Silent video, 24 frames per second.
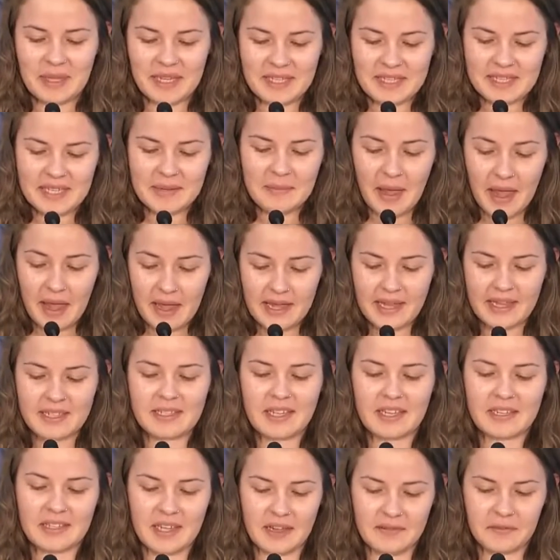Blessed am I
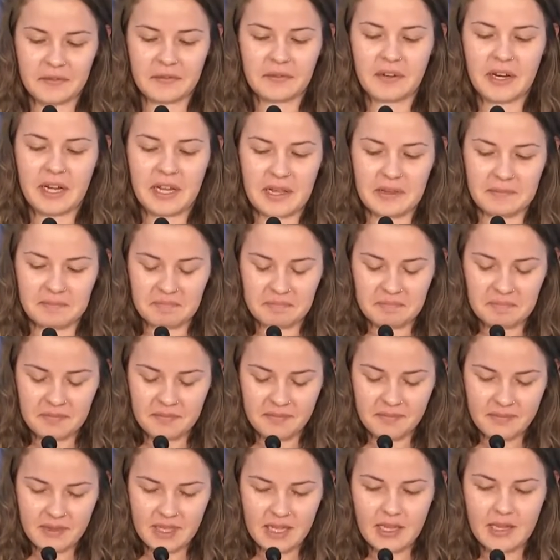as I suffer for him.
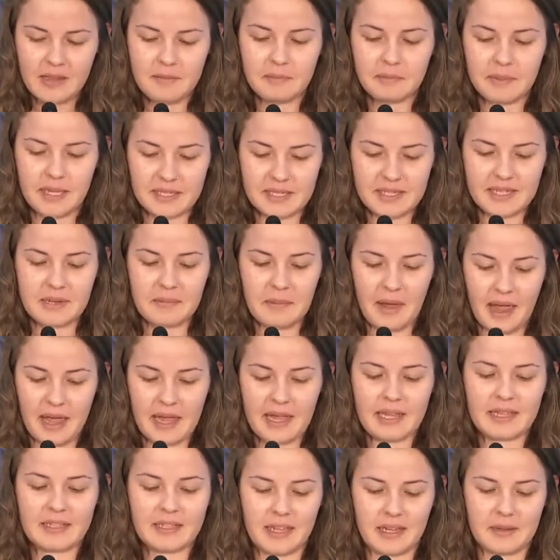Blessed am
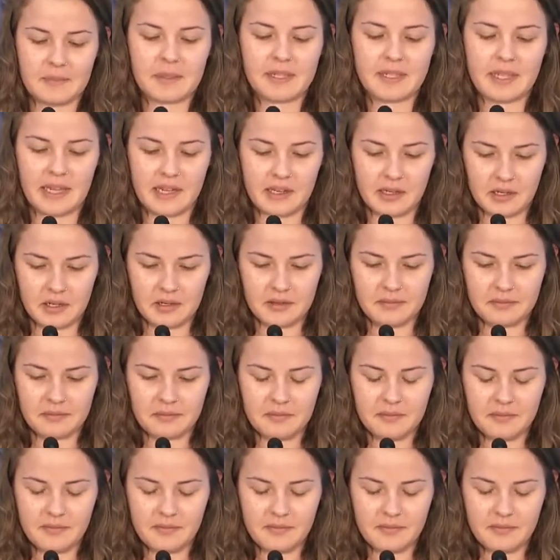I as I am slandered.